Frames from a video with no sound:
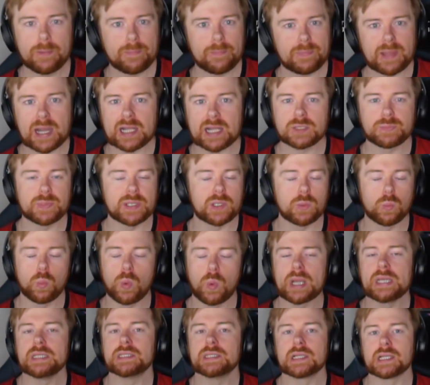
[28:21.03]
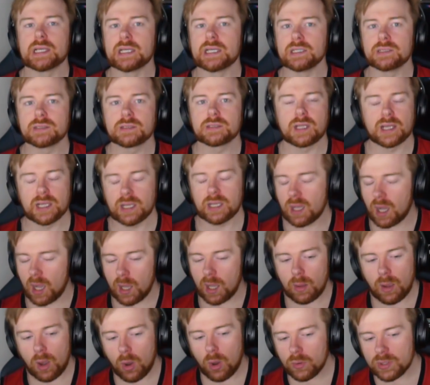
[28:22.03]
That's been way delayed. Like,
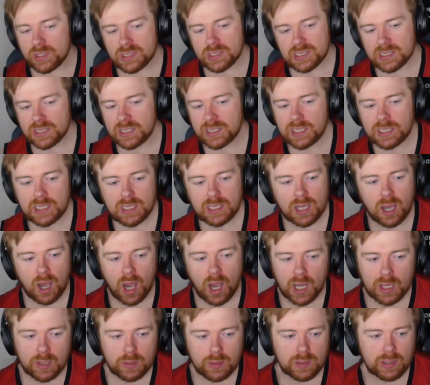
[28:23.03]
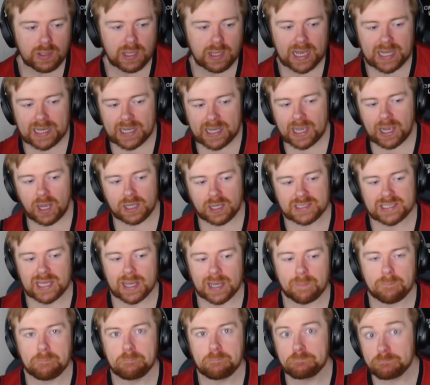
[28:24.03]
I'd
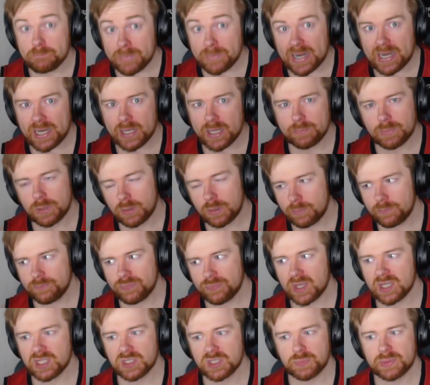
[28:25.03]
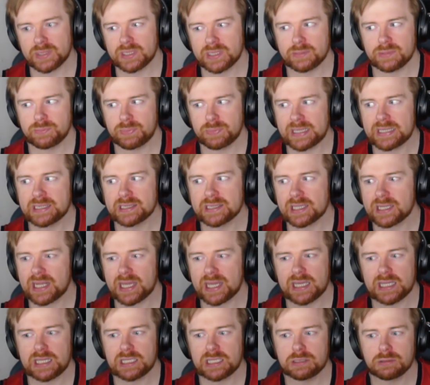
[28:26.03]
say minimum it's been
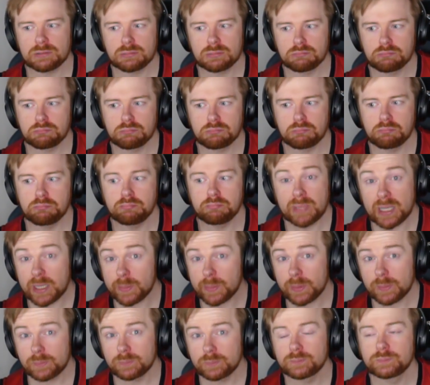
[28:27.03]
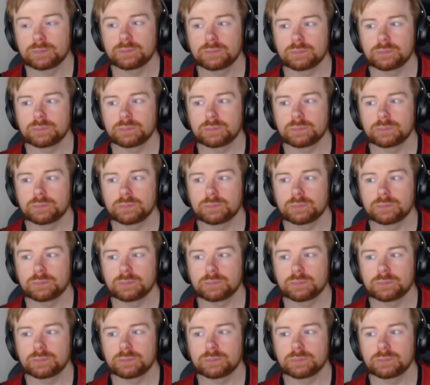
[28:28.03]
delayed minimum